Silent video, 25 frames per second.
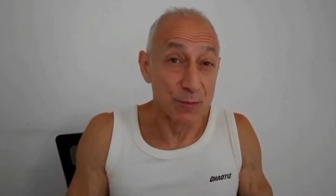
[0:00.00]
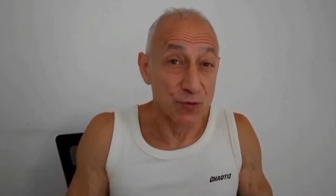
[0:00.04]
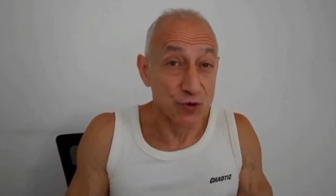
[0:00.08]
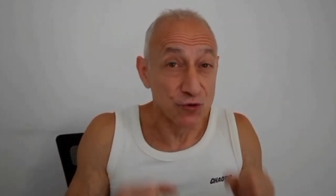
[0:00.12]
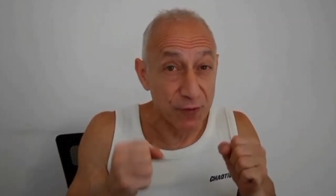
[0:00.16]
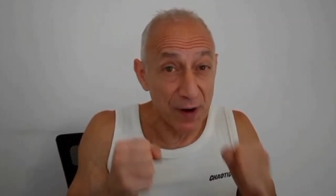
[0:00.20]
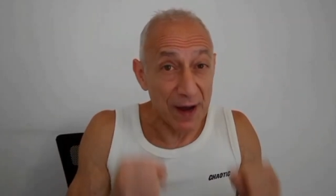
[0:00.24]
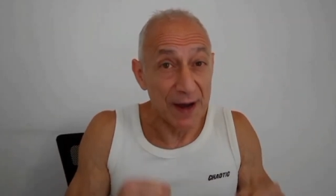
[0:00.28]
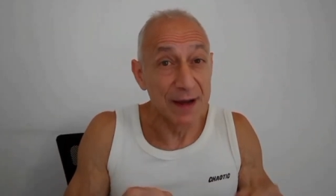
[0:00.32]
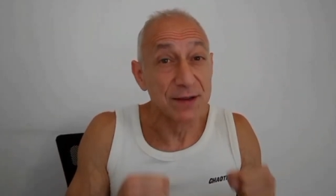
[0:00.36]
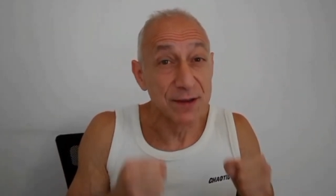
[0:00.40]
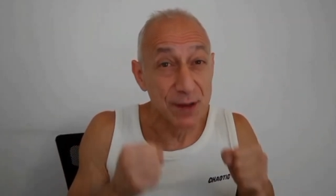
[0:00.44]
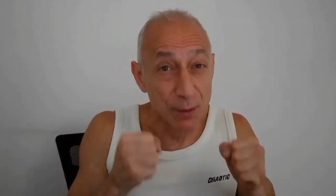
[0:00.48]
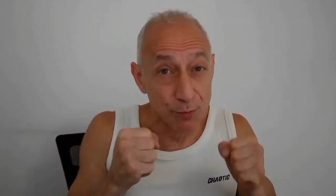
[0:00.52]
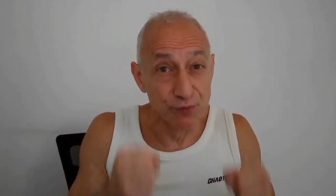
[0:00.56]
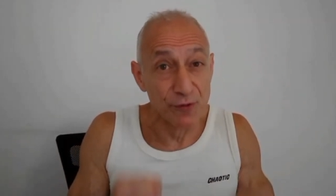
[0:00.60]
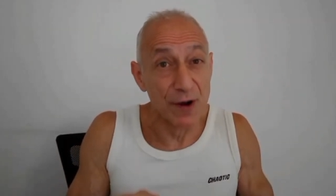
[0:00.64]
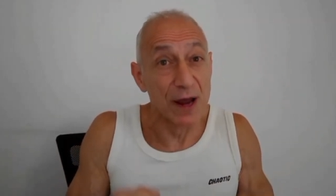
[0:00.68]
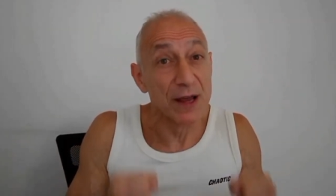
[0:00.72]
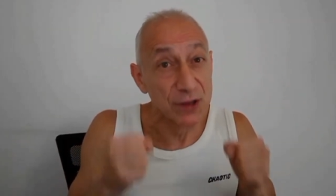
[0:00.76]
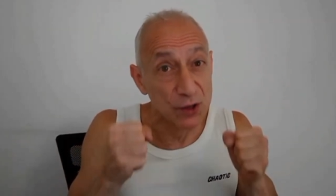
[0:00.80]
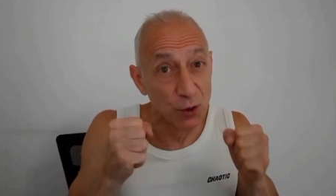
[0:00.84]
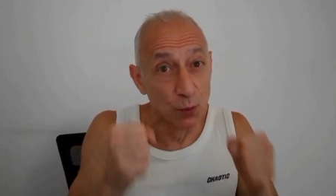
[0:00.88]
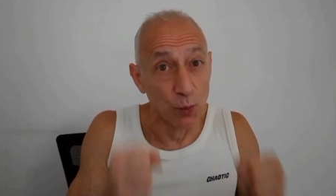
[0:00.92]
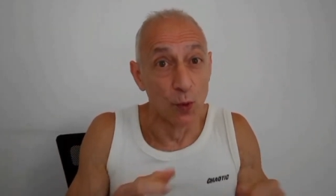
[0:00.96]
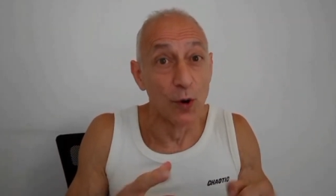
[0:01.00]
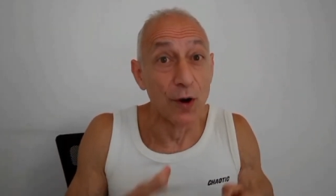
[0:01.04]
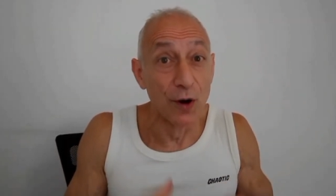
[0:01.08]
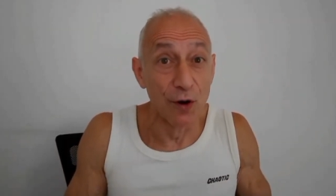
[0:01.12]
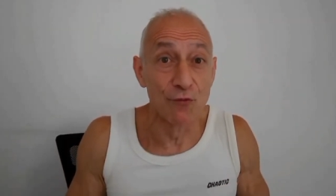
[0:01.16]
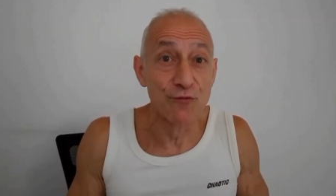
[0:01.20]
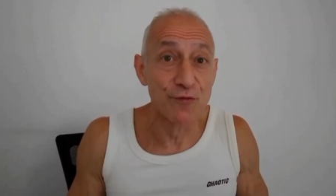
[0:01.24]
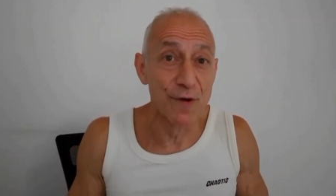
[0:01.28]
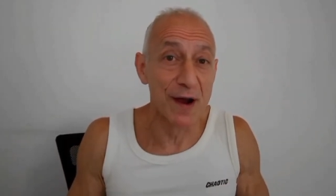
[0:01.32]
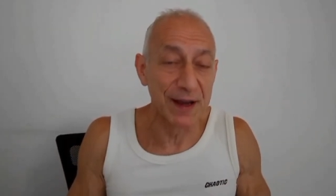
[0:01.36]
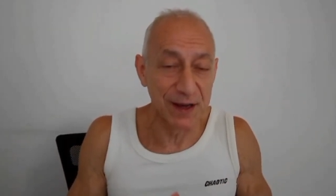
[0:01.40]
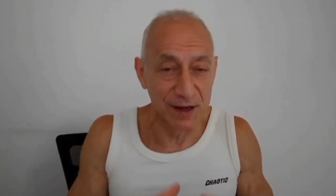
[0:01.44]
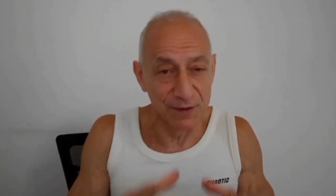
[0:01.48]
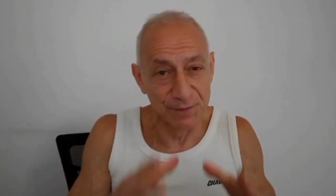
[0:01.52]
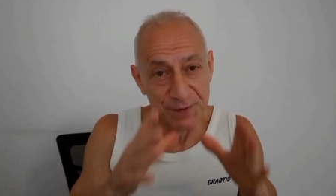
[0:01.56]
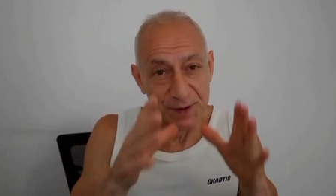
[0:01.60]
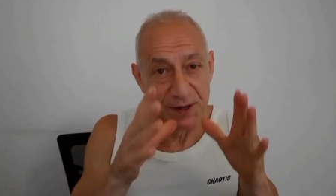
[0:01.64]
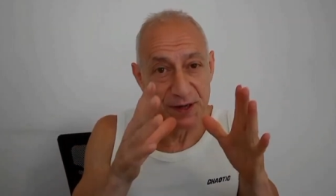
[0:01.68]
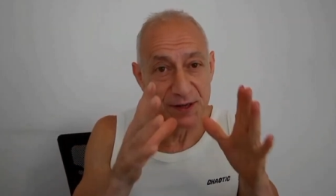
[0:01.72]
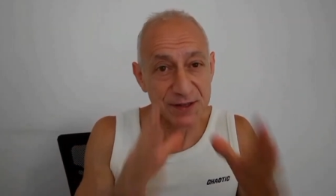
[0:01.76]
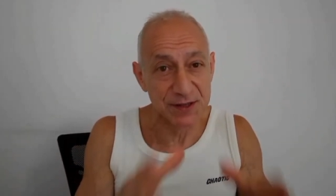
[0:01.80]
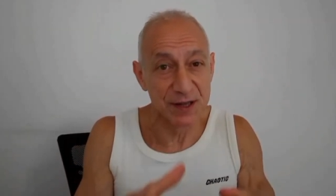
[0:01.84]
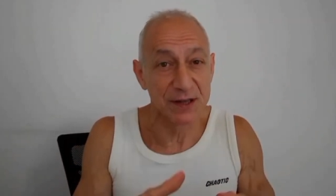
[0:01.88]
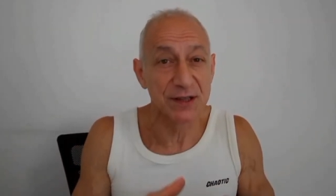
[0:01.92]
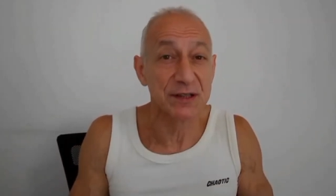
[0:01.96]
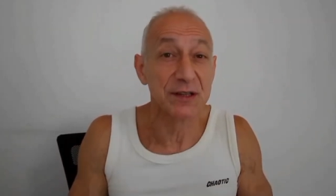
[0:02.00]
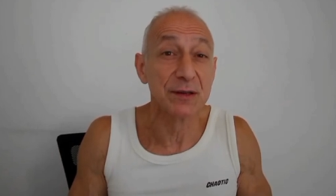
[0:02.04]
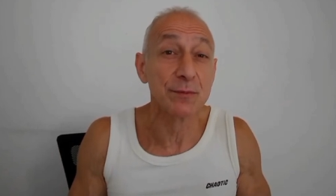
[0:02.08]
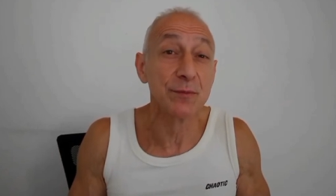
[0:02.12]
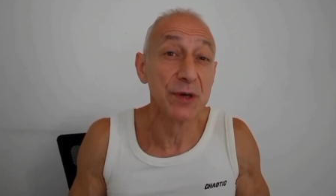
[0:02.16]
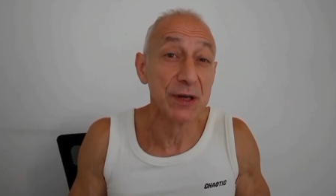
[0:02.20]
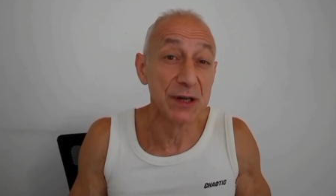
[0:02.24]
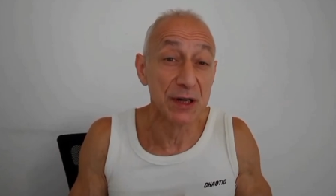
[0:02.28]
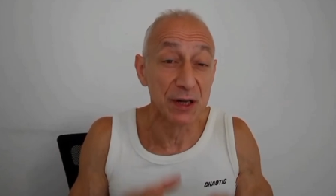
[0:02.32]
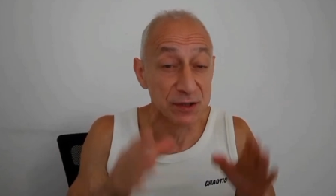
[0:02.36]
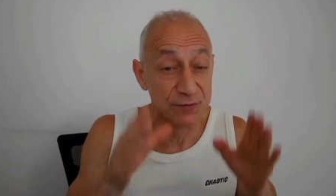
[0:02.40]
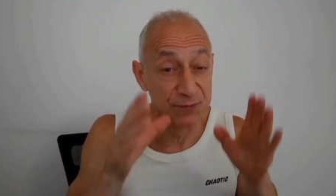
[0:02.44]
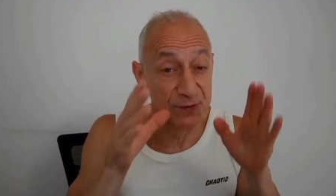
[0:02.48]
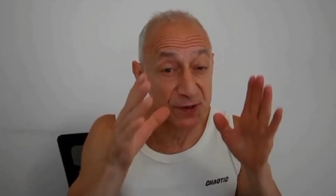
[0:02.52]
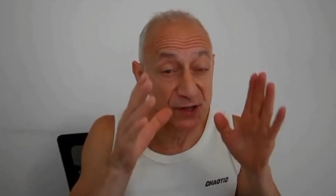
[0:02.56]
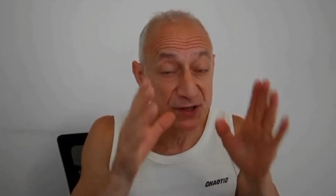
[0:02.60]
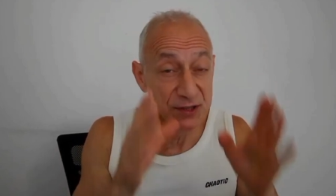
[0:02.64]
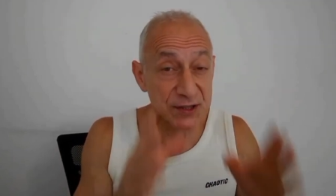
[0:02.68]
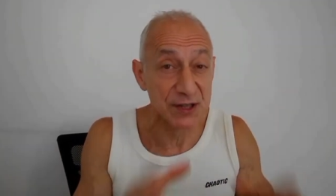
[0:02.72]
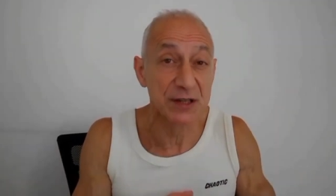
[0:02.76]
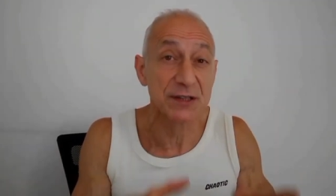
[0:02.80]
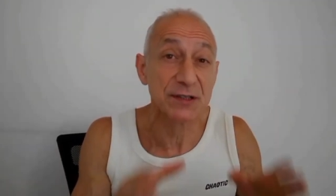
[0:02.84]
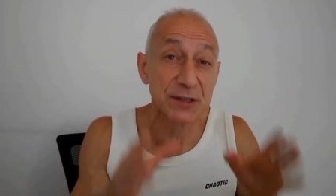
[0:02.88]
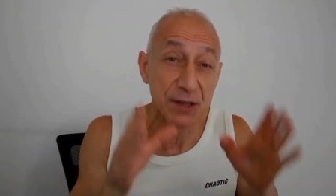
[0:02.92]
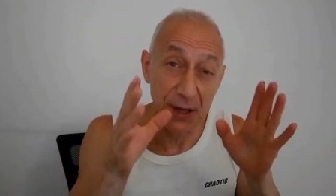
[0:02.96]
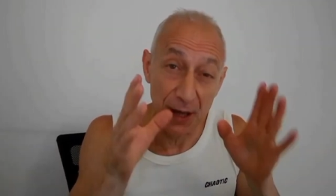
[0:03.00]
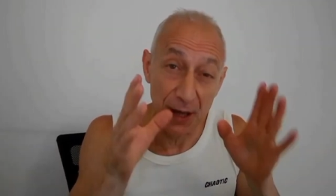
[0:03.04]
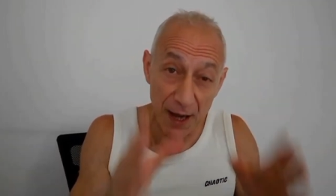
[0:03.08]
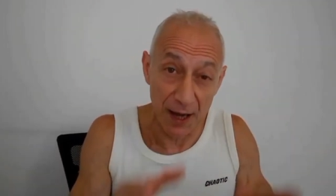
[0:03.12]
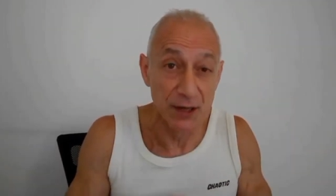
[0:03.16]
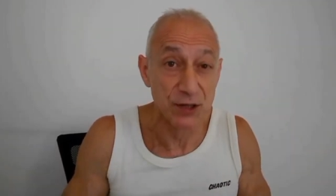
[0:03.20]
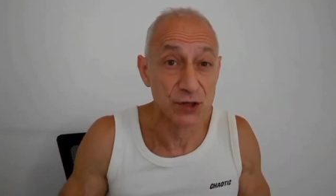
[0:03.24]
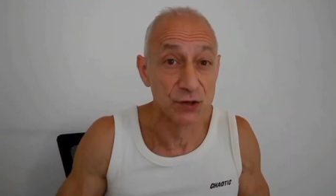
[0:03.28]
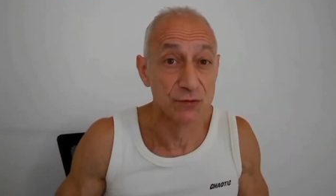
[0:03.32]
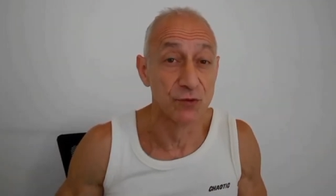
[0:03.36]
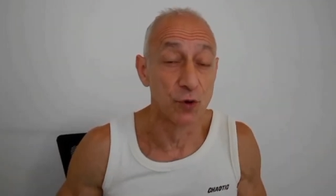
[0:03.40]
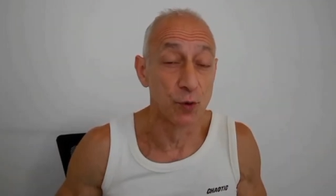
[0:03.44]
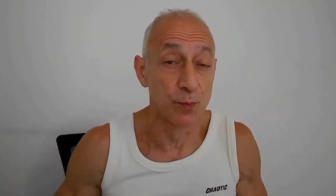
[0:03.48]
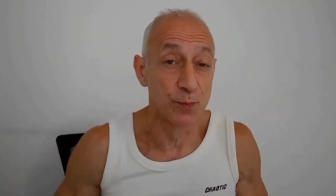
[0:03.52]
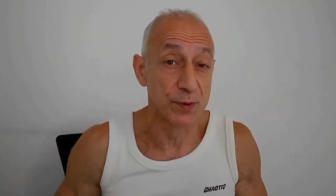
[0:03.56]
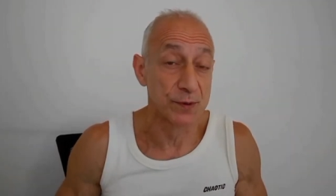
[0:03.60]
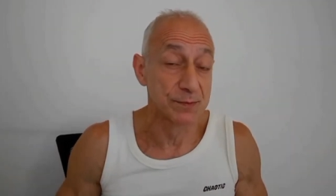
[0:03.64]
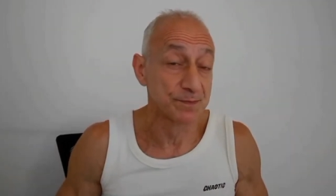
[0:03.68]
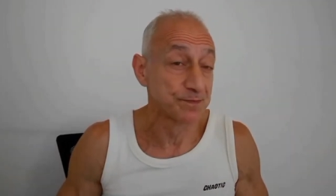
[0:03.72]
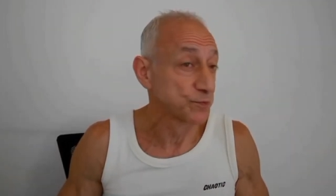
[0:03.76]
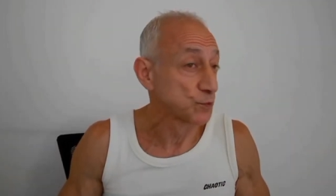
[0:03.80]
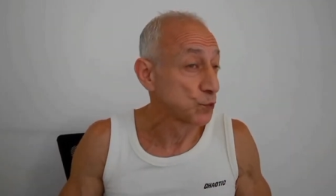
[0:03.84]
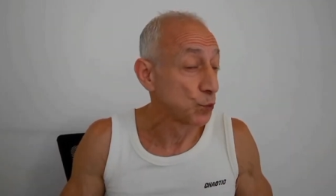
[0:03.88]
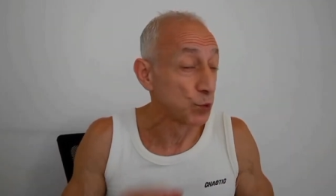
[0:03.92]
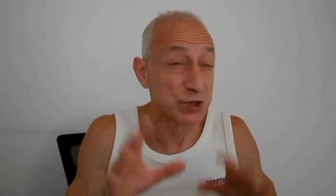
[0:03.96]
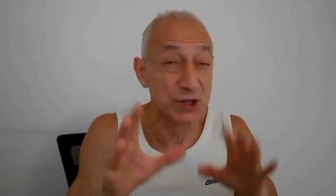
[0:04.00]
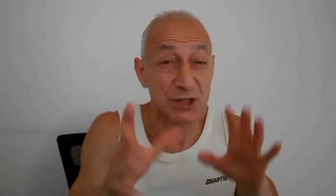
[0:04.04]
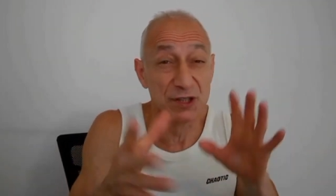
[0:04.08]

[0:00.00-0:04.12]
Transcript: I am trying to break the world record for the sixty meters for the sixty age group,